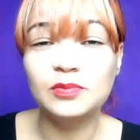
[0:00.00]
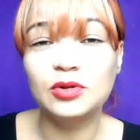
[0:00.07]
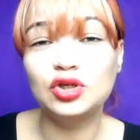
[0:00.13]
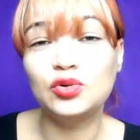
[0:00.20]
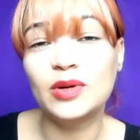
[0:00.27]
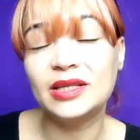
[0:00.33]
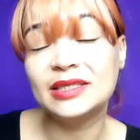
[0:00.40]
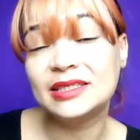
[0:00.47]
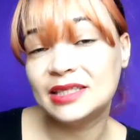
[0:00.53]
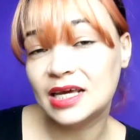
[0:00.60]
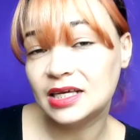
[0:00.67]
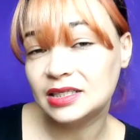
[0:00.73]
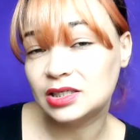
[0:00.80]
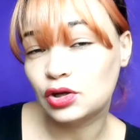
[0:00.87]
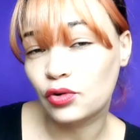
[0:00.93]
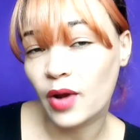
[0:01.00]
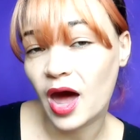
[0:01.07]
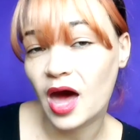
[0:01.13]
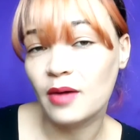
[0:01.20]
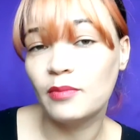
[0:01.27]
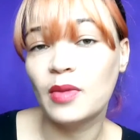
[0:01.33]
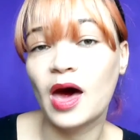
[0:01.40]
Between 6
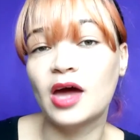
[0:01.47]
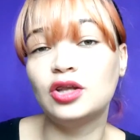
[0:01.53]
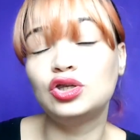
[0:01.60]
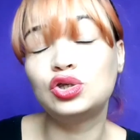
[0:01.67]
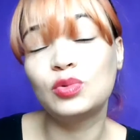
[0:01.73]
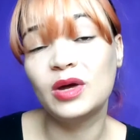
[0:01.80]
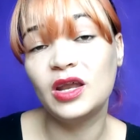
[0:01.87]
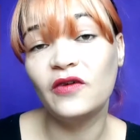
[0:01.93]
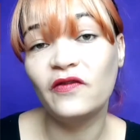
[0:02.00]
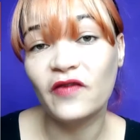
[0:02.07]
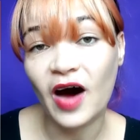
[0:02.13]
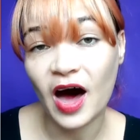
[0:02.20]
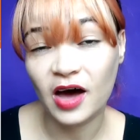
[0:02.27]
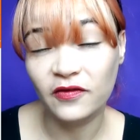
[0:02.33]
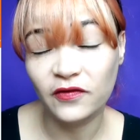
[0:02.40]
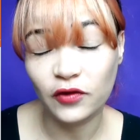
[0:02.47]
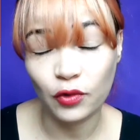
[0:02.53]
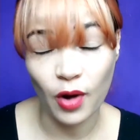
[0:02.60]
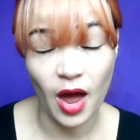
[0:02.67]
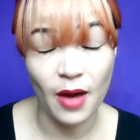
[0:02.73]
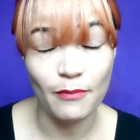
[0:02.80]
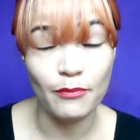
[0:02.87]
gram and 25
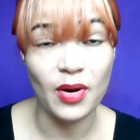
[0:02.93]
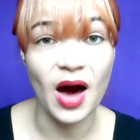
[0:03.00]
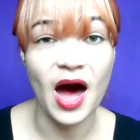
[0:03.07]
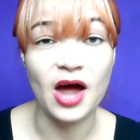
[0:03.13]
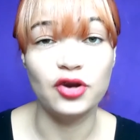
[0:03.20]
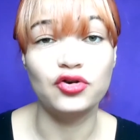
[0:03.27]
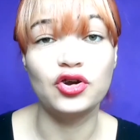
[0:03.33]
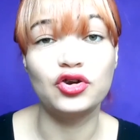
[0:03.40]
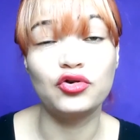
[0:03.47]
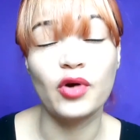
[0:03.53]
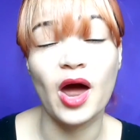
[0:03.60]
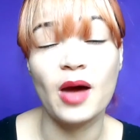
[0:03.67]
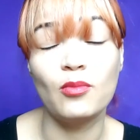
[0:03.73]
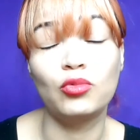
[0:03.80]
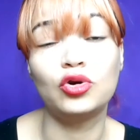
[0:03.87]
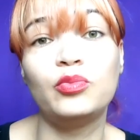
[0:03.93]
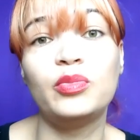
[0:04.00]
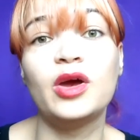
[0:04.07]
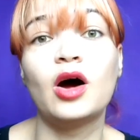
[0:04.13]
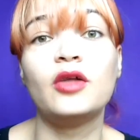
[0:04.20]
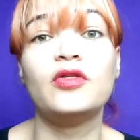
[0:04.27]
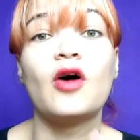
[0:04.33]
gram per 100 gram
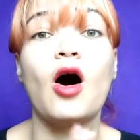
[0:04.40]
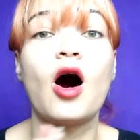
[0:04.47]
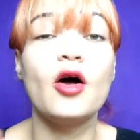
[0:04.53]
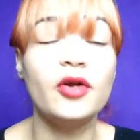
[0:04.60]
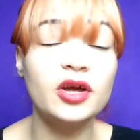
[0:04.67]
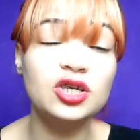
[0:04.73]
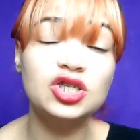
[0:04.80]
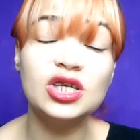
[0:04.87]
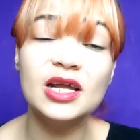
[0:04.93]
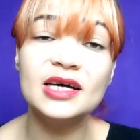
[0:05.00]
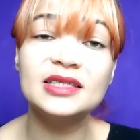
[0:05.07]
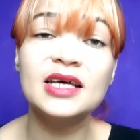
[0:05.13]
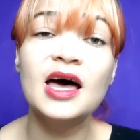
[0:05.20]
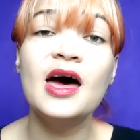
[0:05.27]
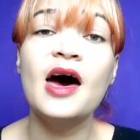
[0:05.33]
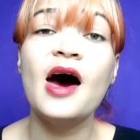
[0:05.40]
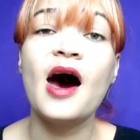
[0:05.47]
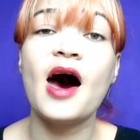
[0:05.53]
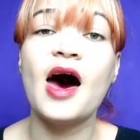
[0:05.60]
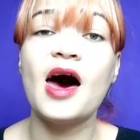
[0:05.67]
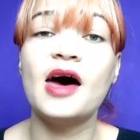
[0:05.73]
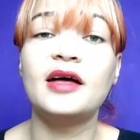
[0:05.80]
be on the orange list,
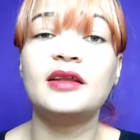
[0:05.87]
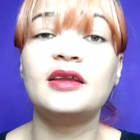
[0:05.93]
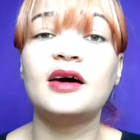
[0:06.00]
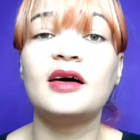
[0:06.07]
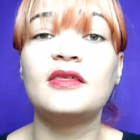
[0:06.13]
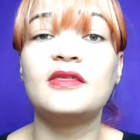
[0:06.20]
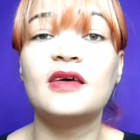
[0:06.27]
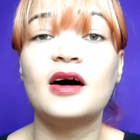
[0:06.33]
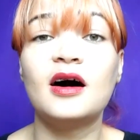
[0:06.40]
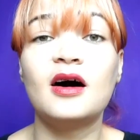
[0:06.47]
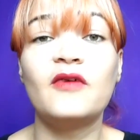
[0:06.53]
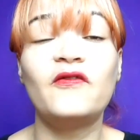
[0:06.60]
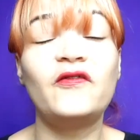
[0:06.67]
and the